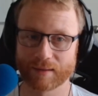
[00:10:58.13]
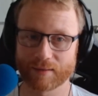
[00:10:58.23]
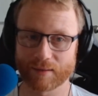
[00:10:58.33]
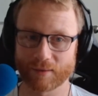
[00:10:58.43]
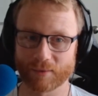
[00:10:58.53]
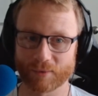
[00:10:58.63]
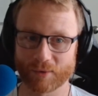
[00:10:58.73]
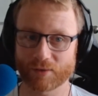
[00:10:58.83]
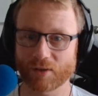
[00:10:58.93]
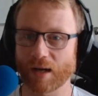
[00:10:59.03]
So
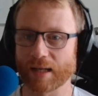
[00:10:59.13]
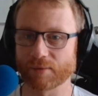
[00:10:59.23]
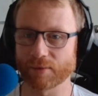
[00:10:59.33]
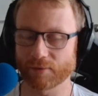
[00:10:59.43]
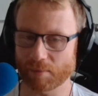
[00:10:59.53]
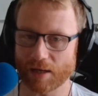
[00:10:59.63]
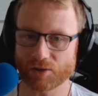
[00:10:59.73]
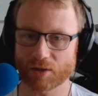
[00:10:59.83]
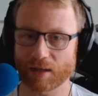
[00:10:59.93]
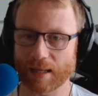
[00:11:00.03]
this kind of
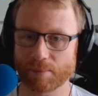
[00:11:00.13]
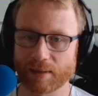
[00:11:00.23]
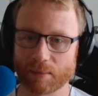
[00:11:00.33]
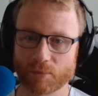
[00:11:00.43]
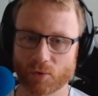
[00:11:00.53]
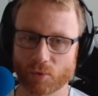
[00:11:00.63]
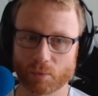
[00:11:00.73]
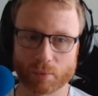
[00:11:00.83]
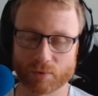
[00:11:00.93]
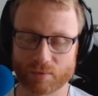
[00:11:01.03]
information an APM
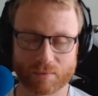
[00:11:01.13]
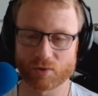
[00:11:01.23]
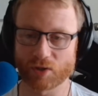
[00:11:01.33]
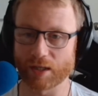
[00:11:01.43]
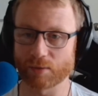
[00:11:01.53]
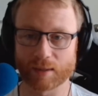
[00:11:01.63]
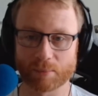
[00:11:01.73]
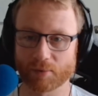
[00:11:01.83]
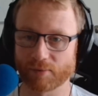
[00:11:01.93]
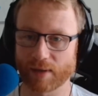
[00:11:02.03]
tool will
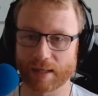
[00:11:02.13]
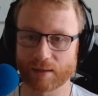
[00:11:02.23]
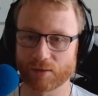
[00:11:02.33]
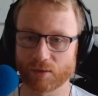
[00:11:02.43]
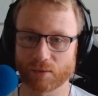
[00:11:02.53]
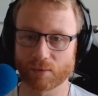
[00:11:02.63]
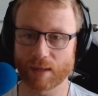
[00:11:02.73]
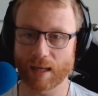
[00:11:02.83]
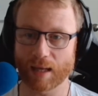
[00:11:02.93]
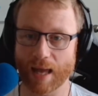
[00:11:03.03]
generally provide you
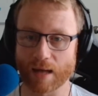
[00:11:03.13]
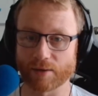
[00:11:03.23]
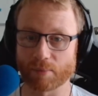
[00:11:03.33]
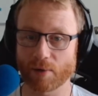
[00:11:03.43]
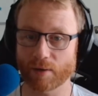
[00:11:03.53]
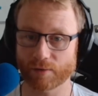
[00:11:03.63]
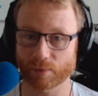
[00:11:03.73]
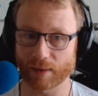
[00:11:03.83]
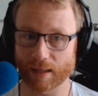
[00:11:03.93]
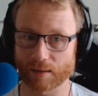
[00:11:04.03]
out of the
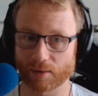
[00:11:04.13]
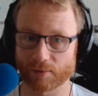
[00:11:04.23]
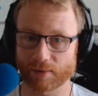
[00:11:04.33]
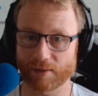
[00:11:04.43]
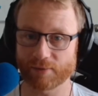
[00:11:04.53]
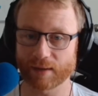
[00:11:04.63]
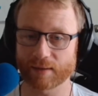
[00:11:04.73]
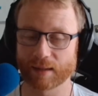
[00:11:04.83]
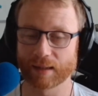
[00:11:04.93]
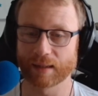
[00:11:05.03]
box without a lot of
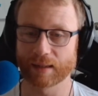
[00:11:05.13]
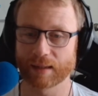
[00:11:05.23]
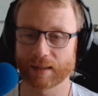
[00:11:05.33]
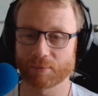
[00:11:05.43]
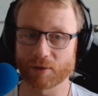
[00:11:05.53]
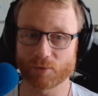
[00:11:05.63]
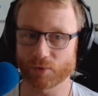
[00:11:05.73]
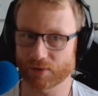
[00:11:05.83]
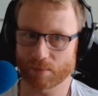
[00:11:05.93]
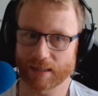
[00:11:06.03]
effort. But of
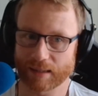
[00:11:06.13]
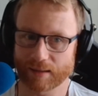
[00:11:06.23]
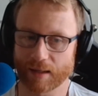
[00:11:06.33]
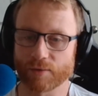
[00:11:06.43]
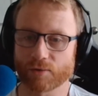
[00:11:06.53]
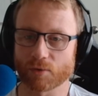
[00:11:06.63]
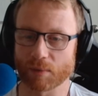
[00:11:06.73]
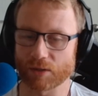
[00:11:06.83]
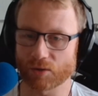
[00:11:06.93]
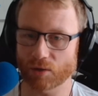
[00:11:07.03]
course you might need to
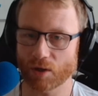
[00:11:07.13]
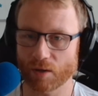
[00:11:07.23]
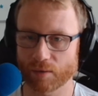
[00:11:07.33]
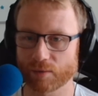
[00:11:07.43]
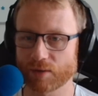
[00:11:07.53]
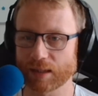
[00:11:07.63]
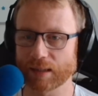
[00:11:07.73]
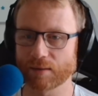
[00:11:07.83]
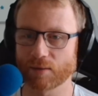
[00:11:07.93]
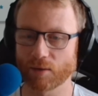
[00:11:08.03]
instrument your code to
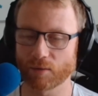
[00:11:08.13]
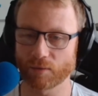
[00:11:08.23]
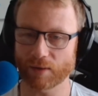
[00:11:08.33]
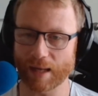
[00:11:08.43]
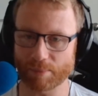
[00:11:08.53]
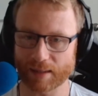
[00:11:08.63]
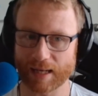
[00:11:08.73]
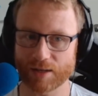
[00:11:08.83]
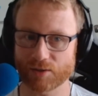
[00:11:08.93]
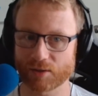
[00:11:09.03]
get those
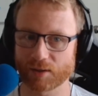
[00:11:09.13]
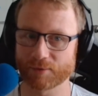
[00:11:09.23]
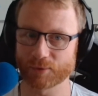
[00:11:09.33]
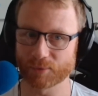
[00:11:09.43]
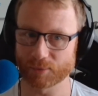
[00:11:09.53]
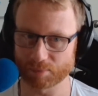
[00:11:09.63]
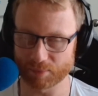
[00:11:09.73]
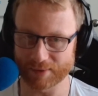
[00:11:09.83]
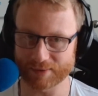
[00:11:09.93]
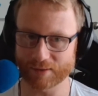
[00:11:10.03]
application level,
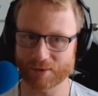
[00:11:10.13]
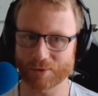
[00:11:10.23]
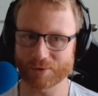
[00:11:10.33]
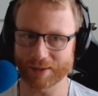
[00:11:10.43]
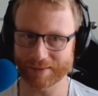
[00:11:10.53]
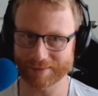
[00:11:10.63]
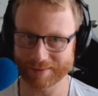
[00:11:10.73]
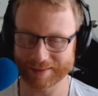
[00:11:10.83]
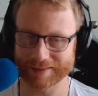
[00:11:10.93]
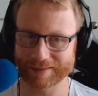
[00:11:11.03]
business
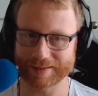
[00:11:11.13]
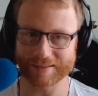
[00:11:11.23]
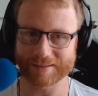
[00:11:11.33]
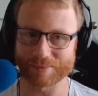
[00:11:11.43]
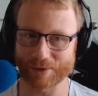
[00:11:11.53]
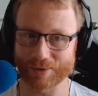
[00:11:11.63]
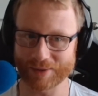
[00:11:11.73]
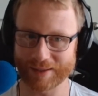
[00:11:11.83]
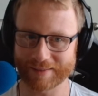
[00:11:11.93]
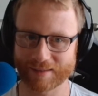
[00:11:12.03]
context, customer
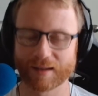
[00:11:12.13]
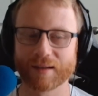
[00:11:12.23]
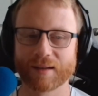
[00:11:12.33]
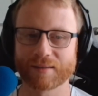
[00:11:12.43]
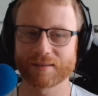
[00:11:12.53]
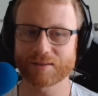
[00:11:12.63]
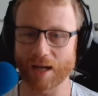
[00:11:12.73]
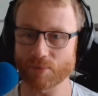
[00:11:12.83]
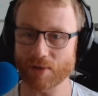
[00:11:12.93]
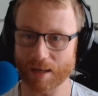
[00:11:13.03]
context
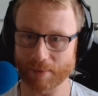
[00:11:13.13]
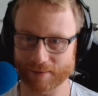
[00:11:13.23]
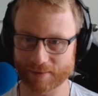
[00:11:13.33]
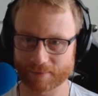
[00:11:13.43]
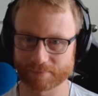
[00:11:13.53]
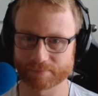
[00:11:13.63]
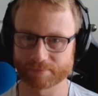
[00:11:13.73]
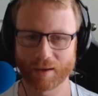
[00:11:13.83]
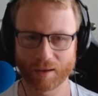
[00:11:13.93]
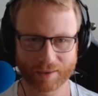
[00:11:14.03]
type timings.
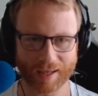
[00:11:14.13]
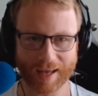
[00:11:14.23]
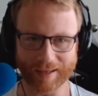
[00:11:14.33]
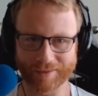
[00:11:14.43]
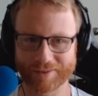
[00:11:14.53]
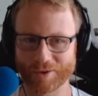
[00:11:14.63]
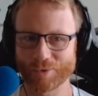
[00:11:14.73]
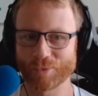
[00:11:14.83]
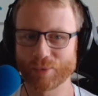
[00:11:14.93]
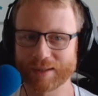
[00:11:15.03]
Okay,
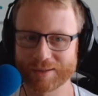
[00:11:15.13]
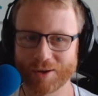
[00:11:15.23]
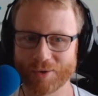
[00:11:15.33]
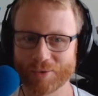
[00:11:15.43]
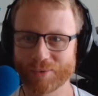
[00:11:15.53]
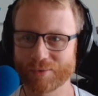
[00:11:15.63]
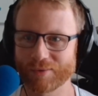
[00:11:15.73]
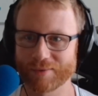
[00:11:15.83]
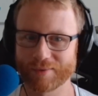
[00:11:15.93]
so we know